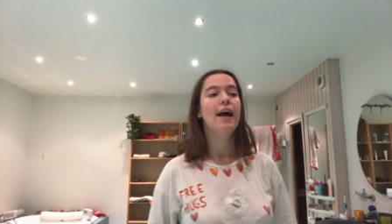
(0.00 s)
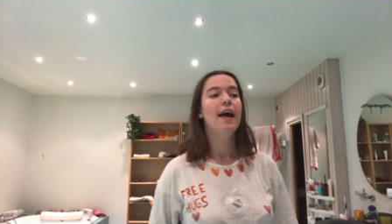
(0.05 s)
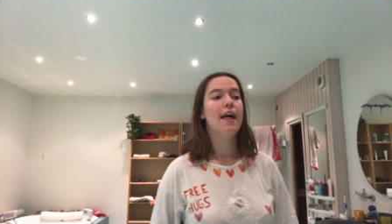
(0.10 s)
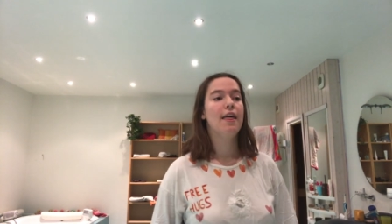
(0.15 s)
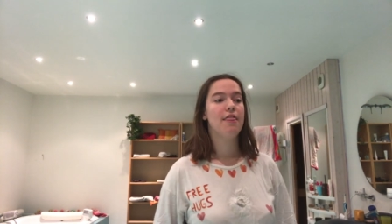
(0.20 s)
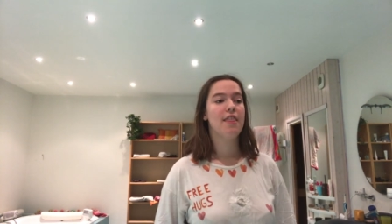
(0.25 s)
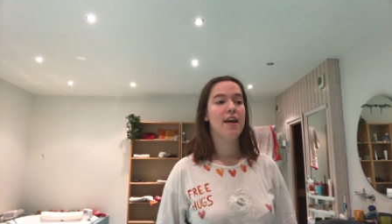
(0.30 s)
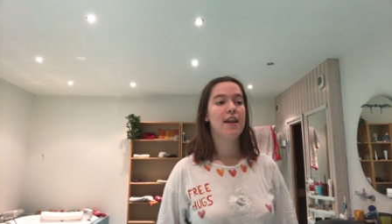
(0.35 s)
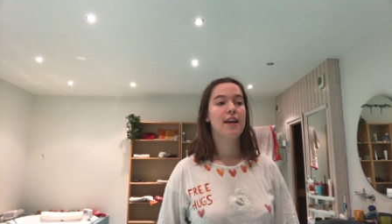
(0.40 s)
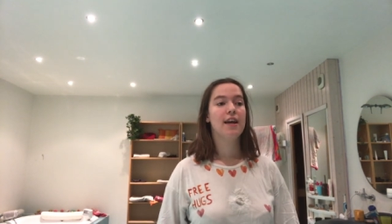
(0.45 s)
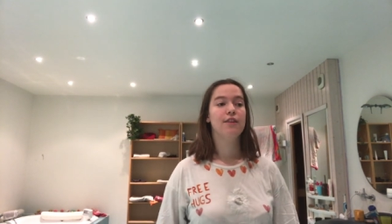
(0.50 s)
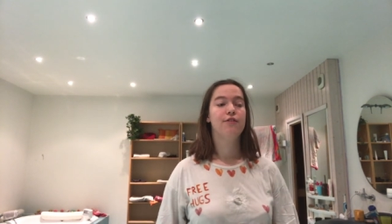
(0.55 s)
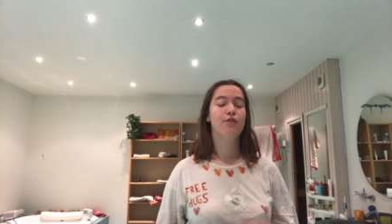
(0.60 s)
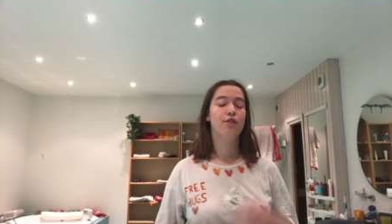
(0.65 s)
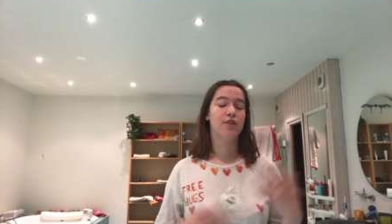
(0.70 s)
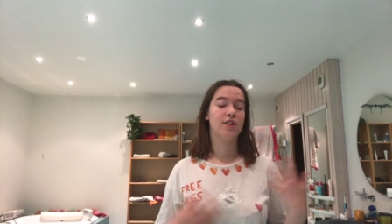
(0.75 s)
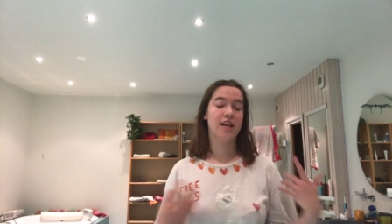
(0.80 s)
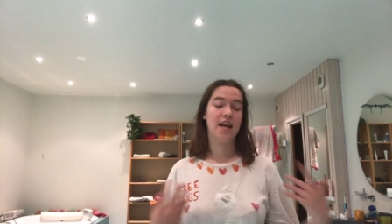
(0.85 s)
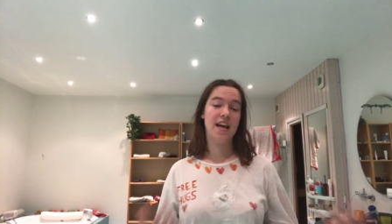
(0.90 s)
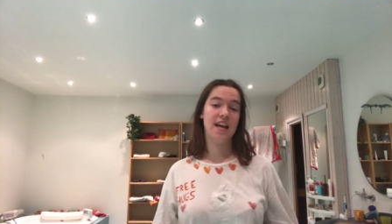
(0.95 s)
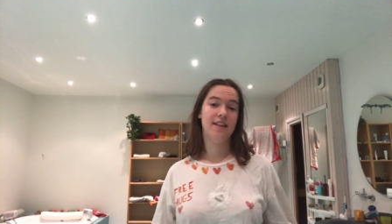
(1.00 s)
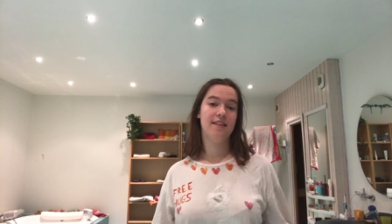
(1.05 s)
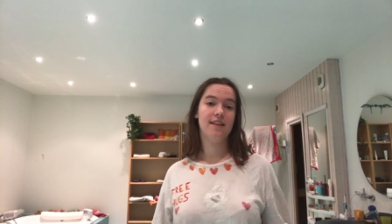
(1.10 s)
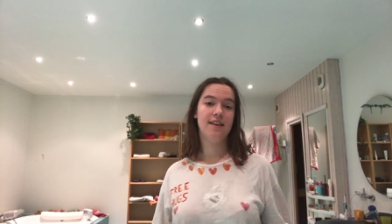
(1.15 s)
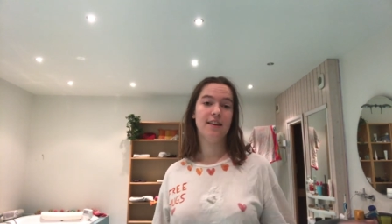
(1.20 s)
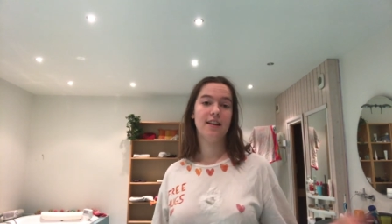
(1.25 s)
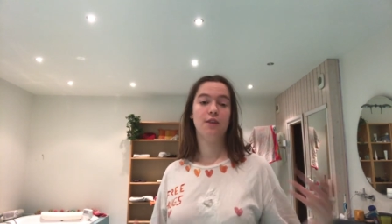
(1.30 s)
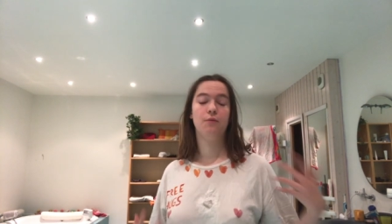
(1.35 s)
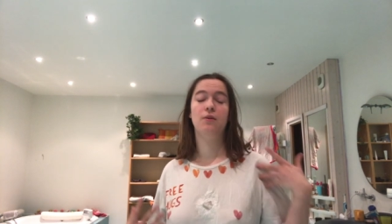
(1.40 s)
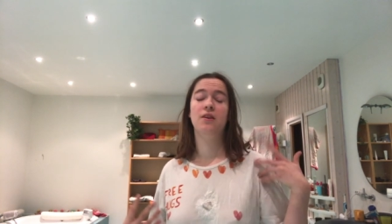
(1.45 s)
And then I turned
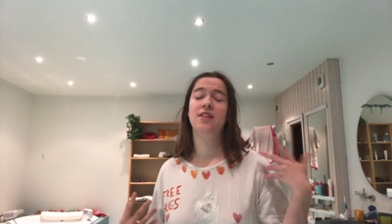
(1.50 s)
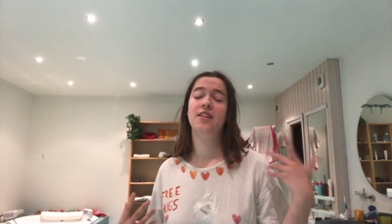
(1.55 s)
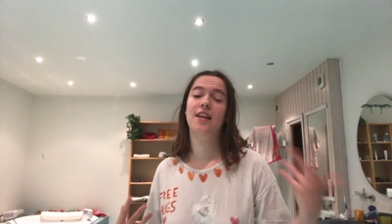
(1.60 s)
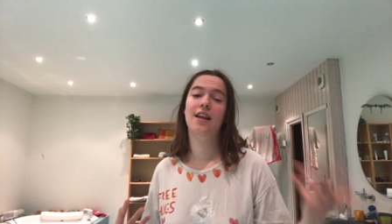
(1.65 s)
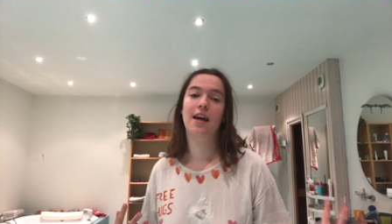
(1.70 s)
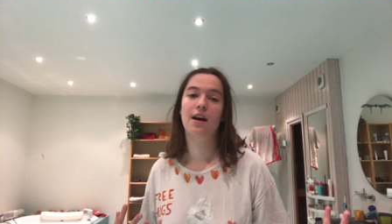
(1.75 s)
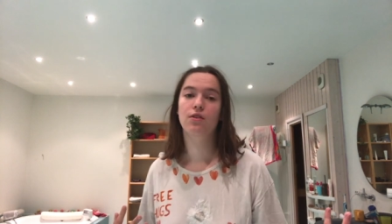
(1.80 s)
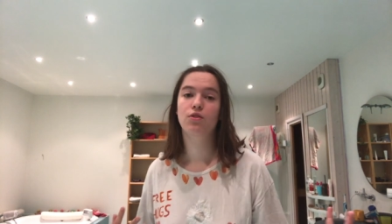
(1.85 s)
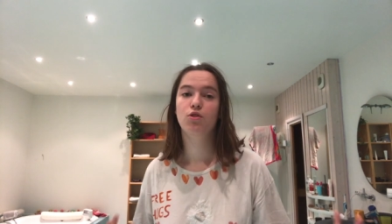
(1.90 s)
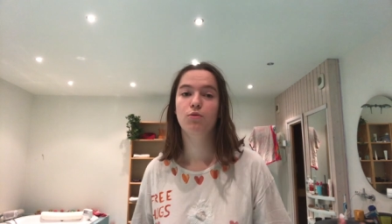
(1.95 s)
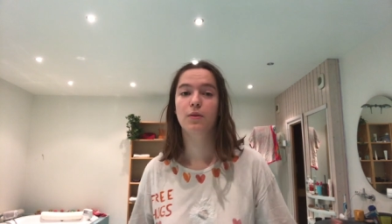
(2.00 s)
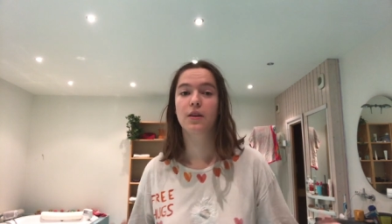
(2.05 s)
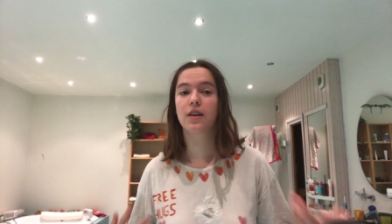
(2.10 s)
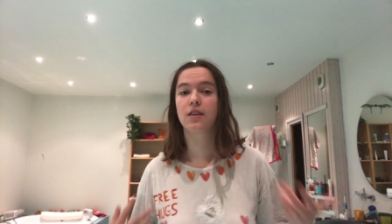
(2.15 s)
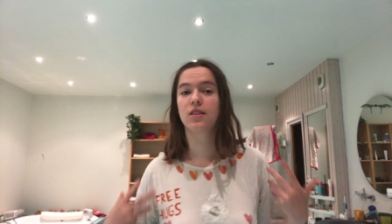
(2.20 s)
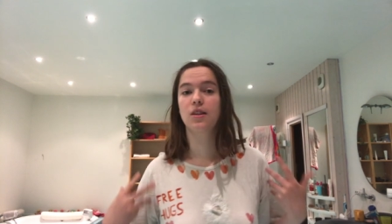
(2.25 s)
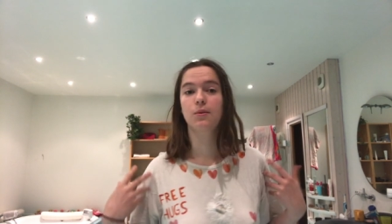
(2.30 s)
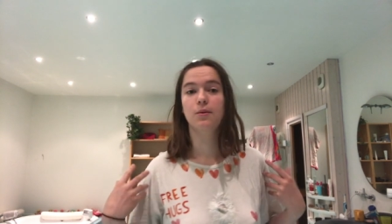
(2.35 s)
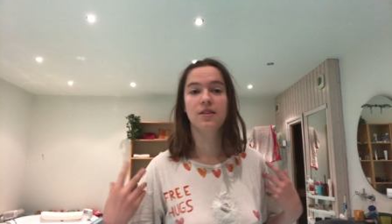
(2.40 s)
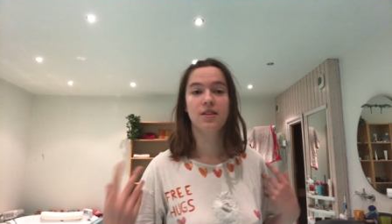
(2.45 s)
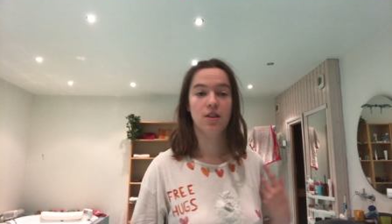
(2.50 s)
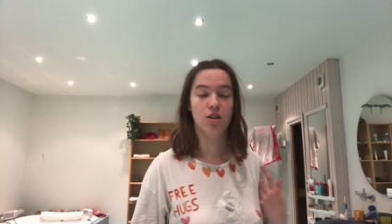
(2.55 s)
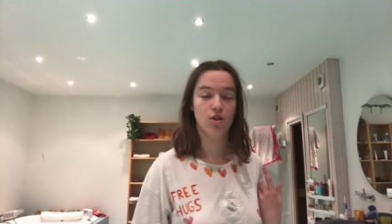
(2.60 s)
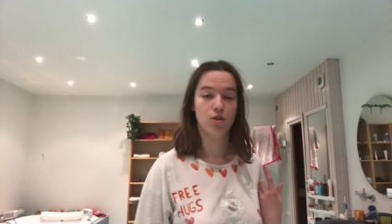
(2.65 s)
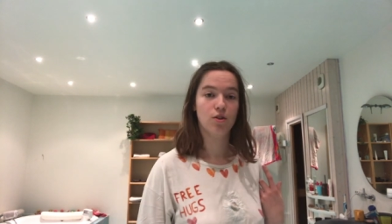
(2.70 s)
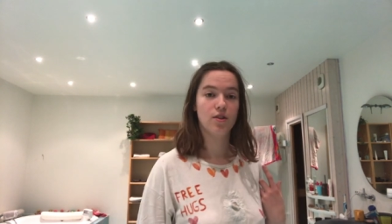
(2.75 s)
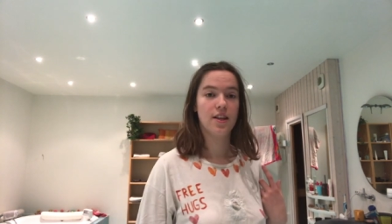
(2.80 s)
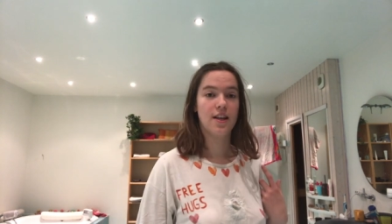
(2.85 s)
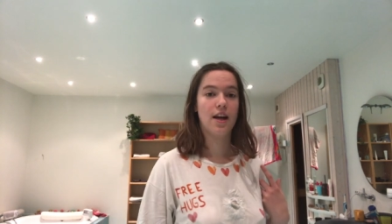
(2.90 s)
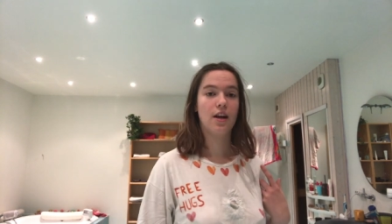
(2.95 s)
18 and I was allowed to because I was an
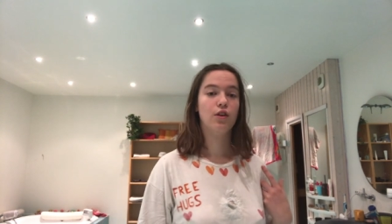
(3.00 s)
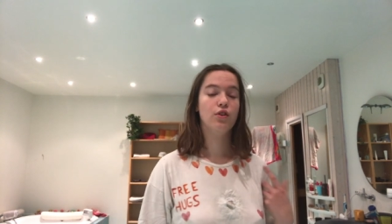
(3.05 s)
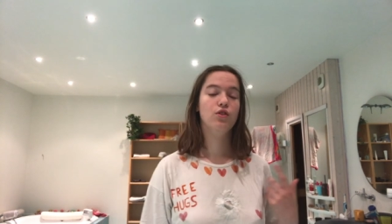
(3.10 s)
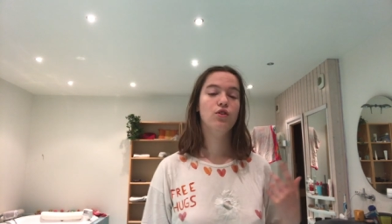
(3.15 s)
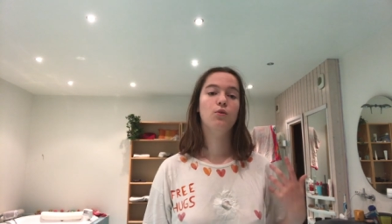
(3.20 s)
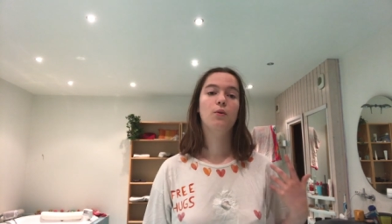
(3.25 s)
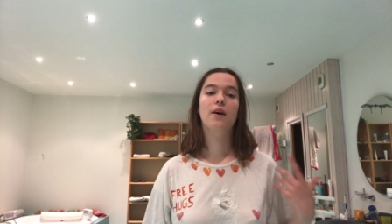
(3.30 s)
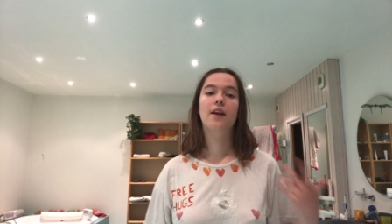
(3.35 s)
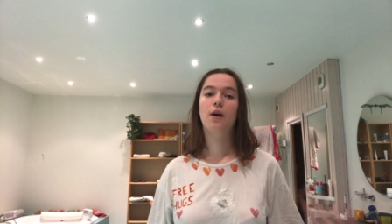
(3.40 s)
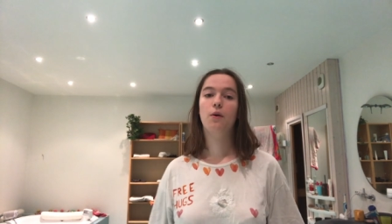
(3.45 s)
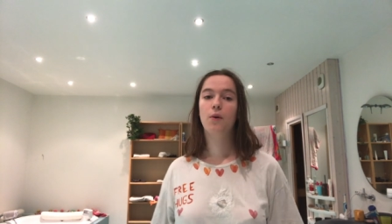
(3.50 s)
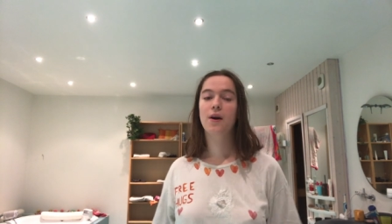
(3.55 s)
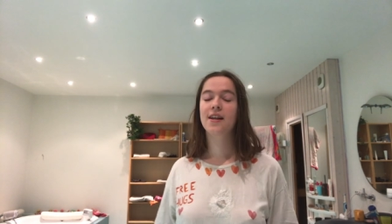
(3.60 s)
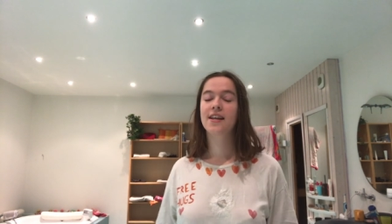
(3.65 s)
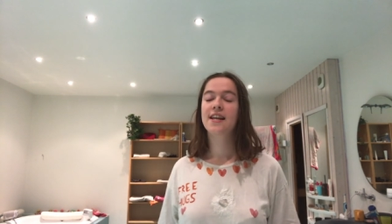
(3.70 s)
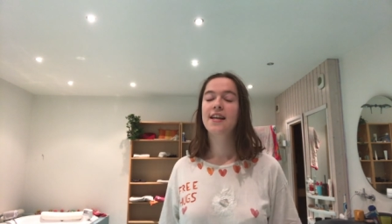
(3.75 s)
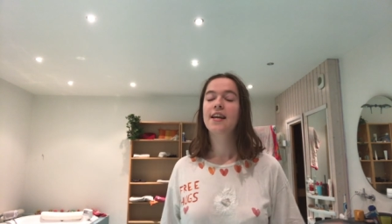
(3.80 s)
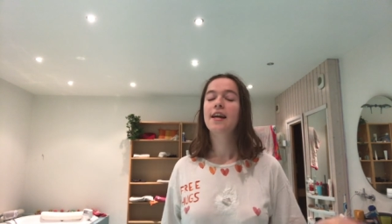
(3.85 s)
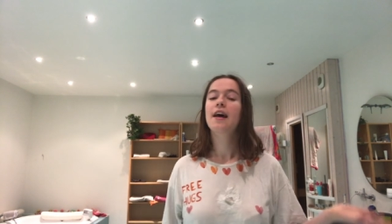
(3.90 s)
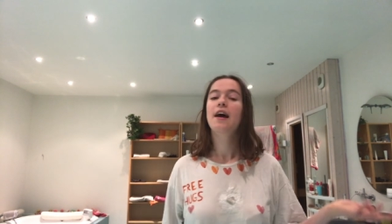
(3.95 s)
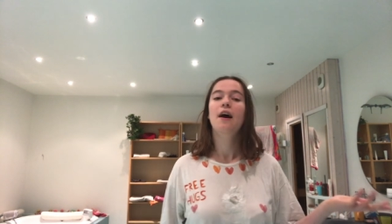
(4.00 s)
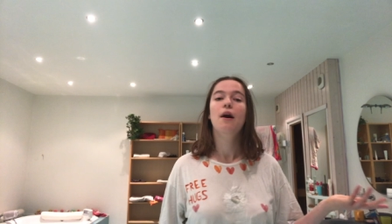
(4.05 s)
adult and I could do what I wanted.